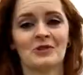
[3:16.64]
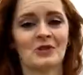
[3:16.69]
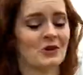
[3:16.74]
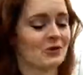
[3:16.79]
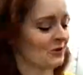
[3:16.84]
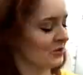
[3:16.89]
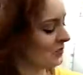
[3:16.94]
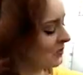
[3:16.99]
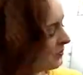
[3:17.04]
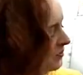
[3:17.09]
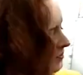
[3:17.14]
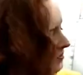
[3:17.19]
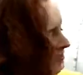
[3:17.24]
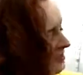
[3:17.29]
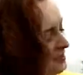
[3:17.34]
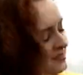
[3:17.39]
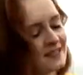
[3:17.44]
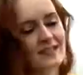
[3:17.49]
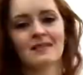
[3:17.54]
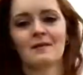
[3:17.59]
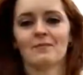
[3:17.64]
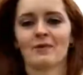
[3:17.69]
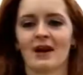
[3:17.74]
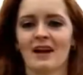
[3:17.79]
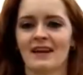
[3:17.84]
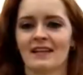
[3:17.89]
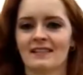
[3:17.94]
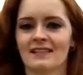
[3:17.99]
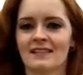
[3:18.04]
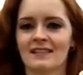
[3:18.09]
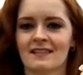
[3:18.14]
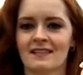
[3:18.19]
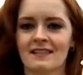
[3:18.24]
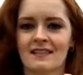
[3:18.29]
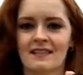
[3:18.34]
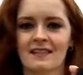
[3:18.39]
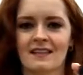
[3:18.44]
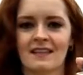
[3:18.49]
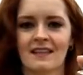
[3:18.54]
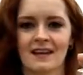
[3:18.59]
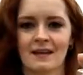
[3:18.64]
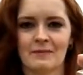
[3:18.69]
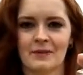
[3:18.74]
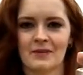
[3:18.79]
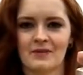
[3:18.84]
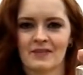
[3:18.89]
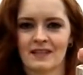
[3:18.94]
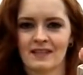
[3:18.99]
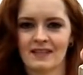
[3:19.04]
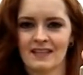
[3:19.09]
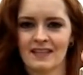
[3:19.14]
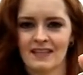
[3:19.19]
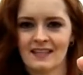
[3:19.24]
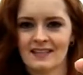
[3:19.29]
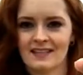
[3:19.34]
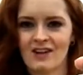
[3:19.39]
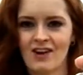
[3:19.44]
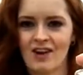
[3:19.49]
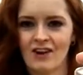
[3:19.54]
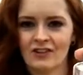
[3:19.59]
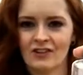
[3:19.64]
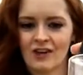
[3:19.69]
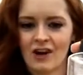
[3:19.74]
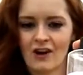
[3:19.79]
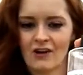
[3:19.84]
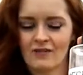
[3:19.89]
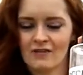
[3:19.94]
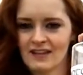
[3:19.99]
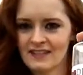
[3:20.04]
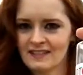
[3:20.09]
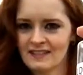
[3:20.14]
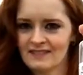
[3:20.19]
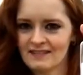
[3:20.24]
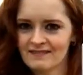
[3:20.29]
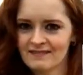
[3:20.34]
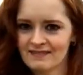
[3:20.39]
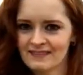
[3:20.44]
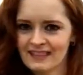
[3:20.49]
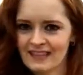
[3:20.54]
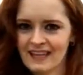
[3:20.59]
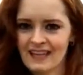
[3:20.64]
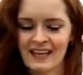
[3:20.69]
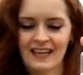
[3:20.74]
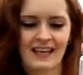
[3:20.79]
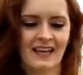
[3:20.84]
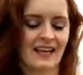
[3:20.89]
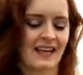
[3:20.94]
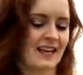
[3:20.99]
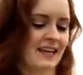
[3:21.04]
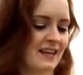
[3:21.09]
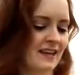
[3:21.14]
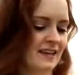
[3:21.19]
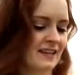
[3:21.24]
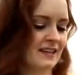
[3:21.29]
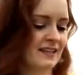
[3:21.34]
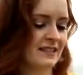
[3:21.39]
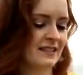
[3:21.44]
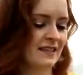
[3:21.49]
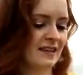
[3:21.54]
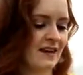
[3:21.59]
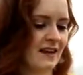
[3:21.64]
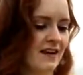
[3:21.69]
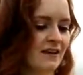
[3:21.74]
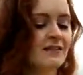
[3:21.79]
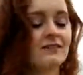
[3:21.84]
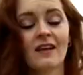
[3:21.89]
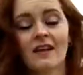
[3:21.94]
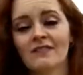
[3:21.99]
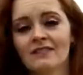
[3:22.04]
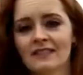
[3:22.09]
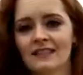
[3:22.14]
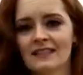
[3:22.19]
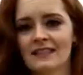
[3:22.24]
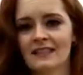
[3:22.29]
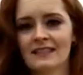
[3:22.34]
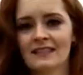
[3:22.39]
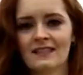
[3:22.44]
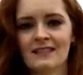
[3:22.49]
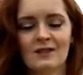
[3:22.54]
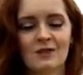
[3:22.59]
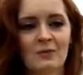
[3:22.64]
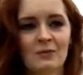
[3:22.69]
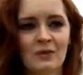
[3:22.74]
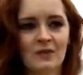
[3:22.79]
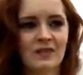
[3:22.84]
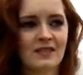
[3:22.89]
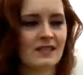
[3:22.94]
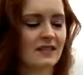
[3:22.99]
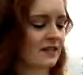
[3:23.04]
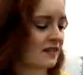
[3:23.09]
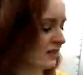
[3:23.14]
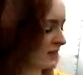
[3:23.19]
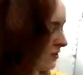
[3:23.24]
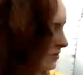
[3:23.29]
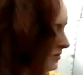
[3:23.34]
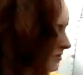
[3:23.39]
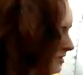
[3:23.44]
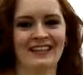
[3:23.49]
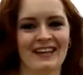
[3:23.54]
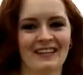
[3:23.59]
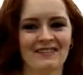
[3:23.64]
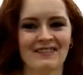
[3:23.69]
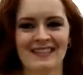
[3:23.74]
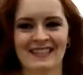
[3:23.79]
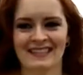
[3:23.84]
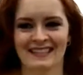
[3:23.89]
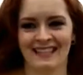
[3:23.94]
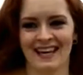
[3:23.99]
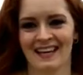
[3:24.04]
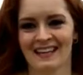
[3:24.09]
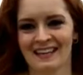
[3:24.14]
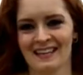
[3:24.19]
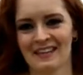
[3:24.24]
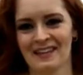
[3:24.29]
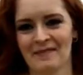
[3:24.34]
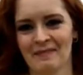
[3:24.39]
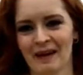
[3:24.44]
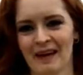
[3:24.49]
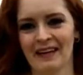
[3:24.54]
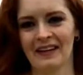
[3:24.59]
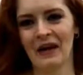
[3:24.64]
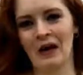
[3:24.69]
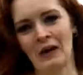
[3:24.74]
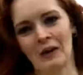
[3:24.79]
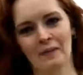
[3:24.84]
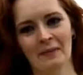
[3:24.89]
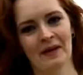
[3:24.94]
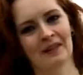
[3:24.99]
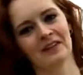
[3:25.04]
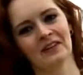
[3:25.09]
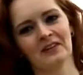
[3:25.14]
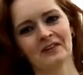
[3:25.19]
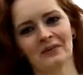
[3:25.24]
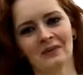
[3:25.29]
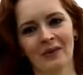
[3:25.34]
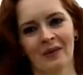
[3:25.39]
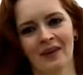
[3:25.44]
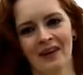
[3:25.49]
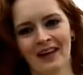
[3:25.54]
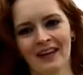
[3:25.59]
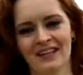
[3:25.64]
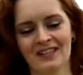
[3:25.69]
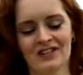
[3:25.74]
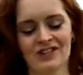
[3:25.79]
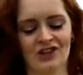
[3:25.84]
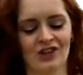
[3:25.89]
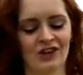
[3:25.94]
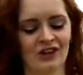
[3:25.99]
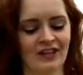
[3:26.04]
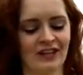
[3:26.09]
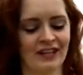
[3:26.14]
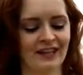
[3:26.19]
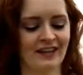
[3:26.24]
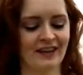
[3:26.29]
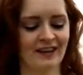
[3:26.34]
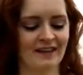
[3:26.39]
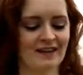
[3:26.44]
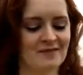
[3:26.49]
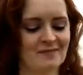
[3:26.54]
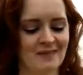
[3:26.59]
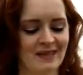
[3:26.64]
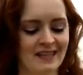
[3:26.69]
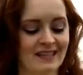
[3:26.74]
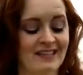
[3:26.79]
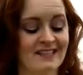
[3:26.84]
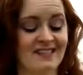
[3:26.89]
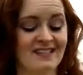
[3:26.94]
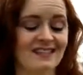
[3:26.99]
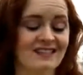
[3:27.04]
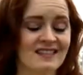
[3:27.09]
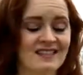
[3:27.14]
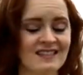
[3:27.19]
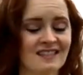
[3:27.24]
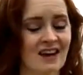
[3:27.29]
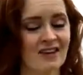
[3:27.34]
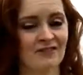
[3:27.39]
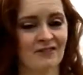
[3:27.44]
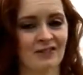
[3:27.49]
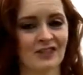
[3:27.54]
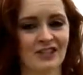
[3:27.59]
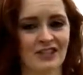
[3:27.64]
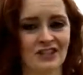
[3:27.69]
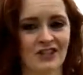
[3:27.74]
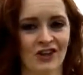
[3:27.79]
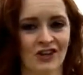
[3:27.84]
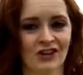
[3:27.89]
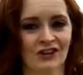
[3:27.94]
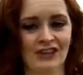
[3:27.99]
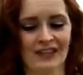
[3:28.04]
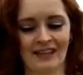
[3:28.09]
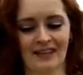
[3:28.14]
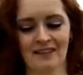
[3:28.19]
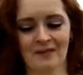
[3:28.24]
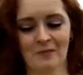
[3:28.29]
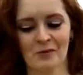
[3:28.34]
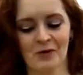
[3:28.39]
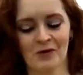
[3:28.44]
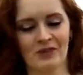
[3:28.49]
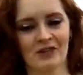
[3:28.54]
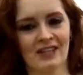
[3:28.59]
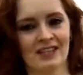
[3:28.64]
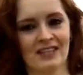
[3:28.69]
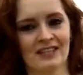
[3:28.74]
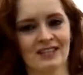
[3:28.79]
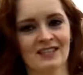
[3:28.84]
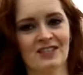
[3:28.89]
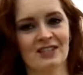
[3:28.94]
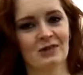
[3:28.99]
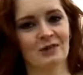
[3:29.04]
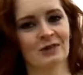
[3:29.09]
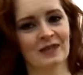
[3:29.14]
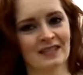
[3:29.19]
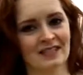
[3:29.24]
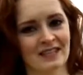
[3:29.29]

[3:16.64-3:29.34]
you, this is the brand that I'm using. It's called Art Resin, and I love it. It's super easy to use. I'm excited on my little Orgonite journey. It is a discovery journey, and the more you get into it,